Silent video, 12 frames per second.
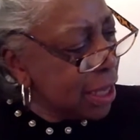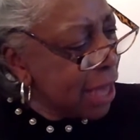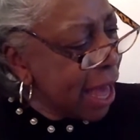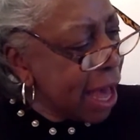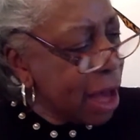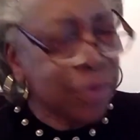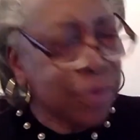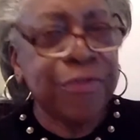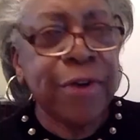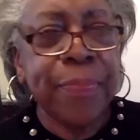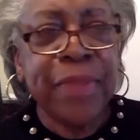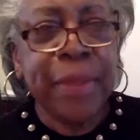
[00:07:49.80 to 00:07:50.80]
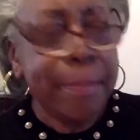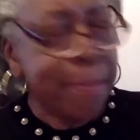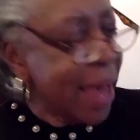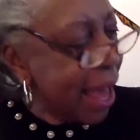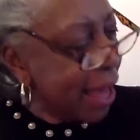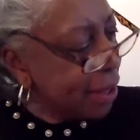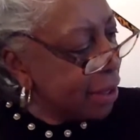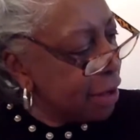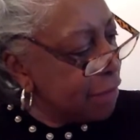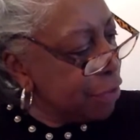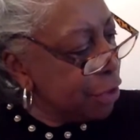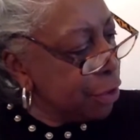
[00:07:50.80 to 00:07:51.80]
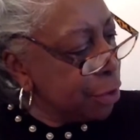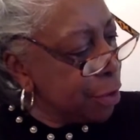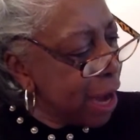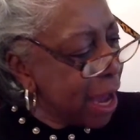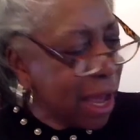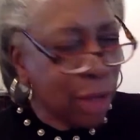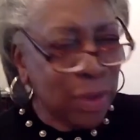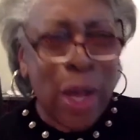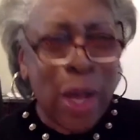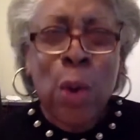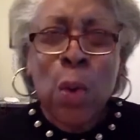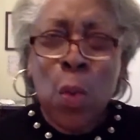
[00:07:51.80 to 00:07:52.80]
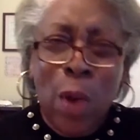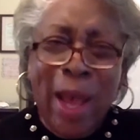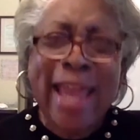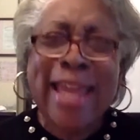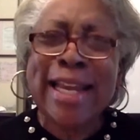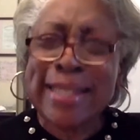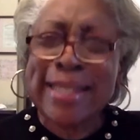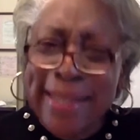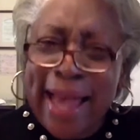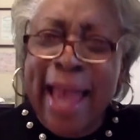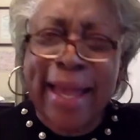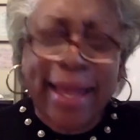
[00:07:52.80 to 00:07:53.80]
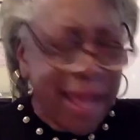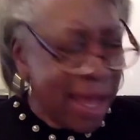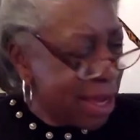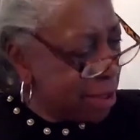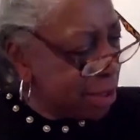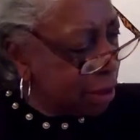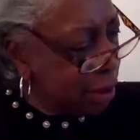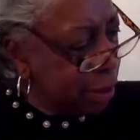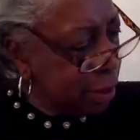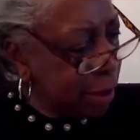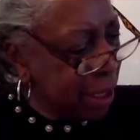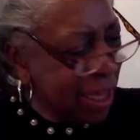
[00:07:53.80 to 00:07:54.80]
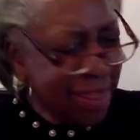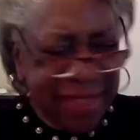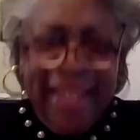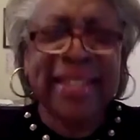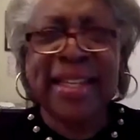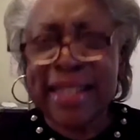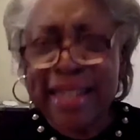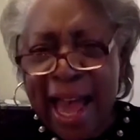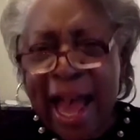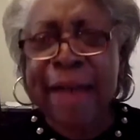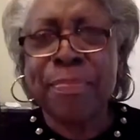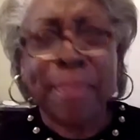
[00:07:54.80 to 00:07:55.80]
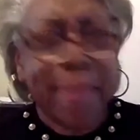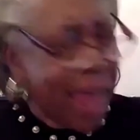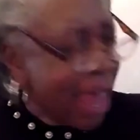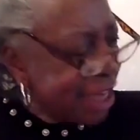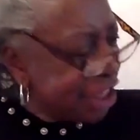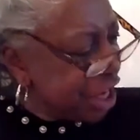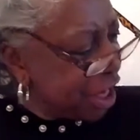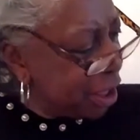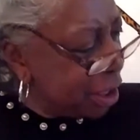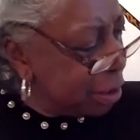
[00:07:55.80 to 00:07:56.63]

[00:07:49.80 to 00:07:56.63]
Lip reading: out from the back of the crowd, wait a second. This is not magic.